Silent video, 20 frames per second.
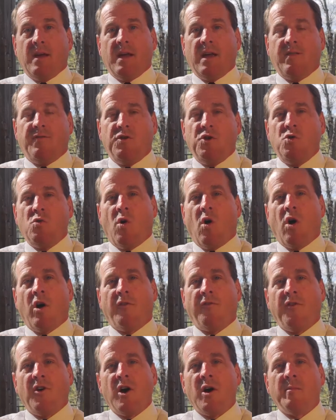If you
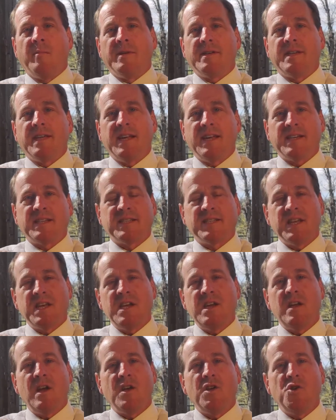are from
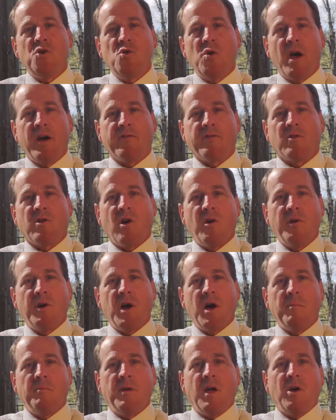Tennessee, you have grown
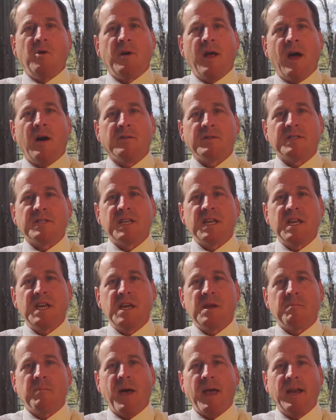up, no doubt,
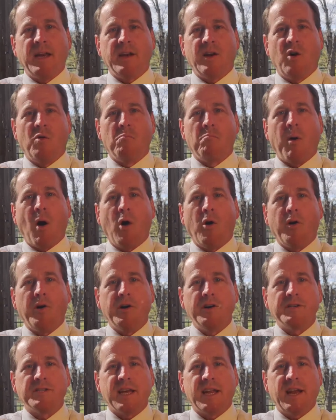seeing painted on
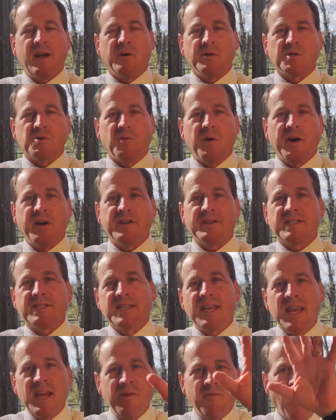barns and elsewhere,
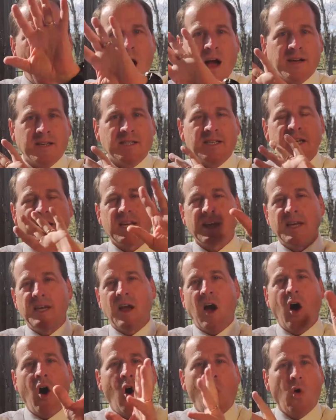See Rock
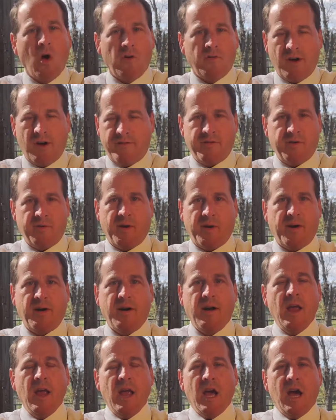City all over
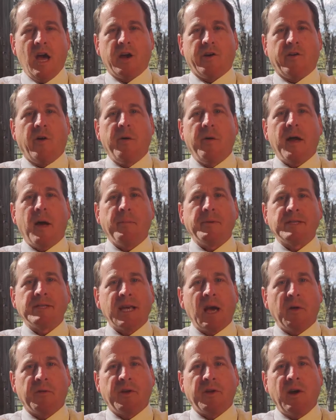everywhere. Growing up in
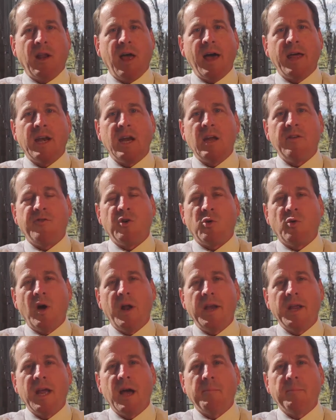South Carolina, if you're
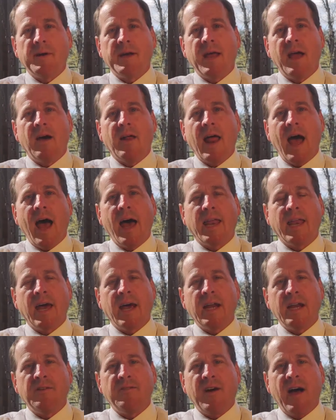running up and down
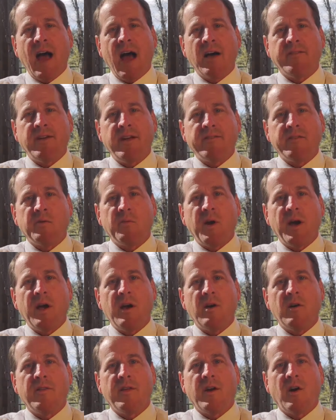I-95,
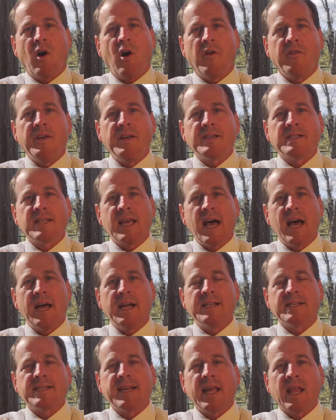everywhere there are these
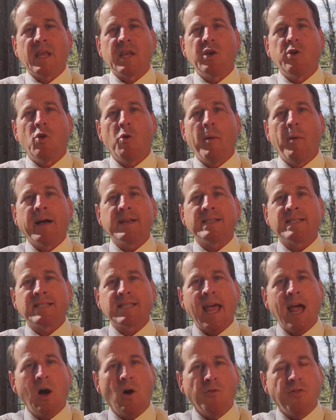signs telling you about
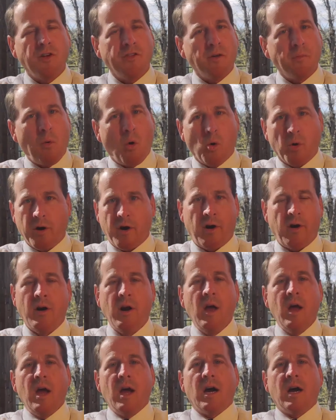South of the Border,
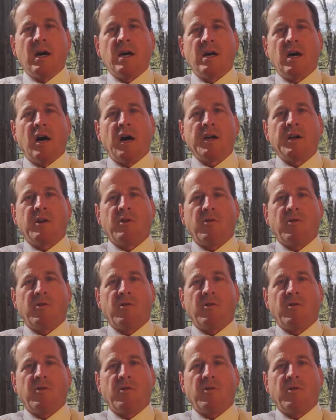a